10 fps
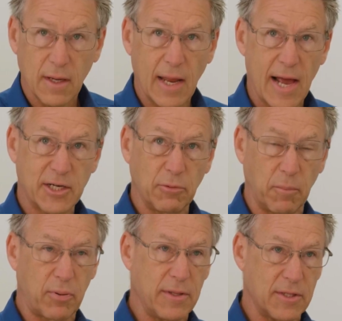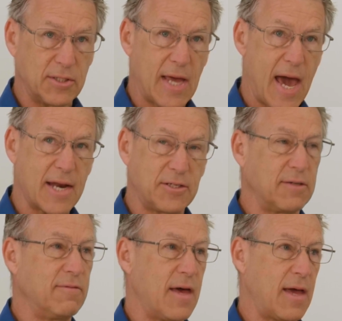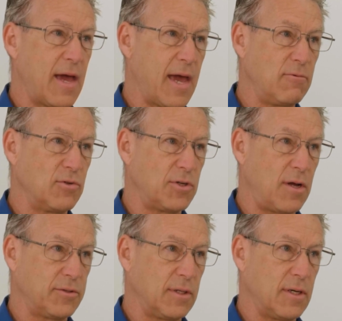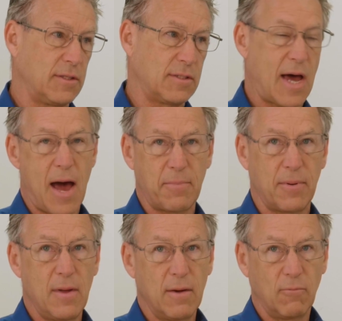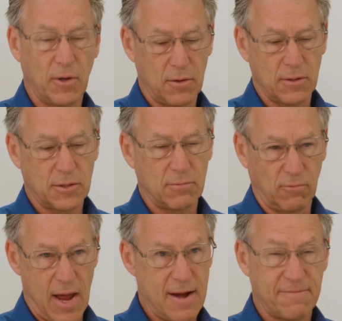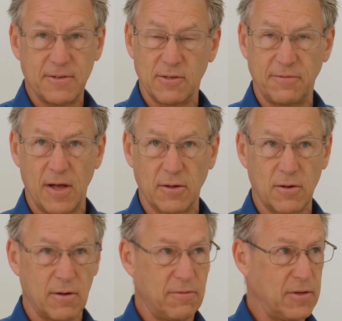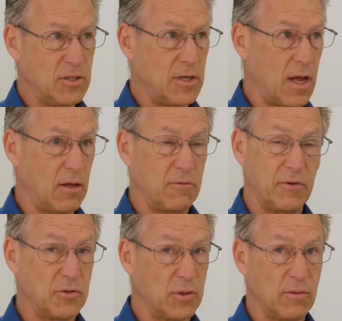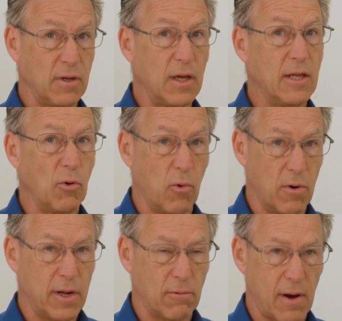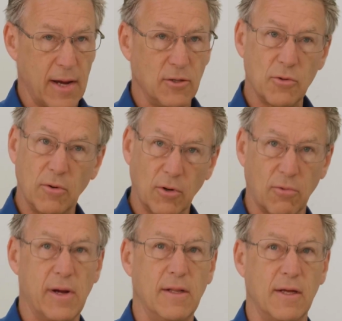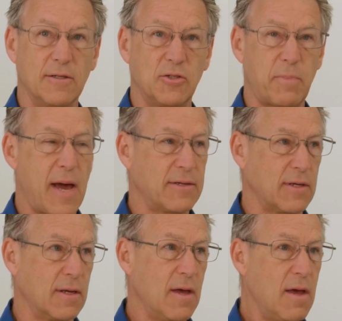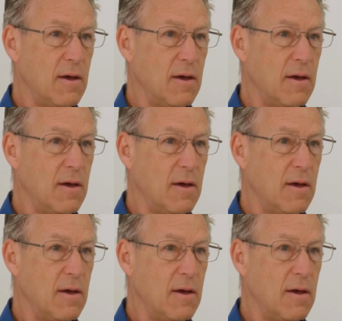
it actually will print the status of the end result at the top, whether it's red if it's a failure, if it's yellow if it's in the warning range, or green that it's passing,